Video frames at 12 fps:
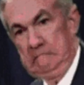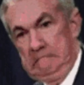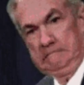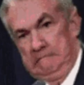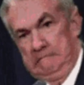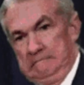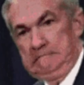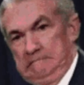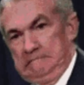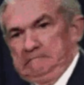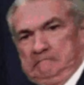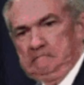the Federal
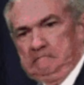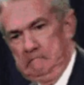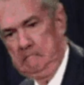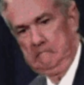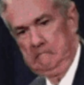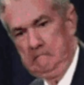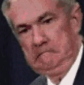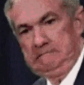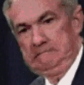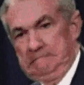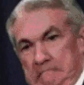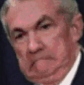Reserve, the people in
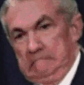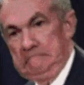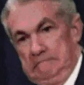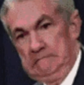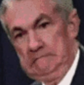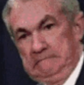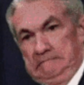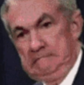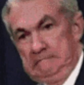charge of our money.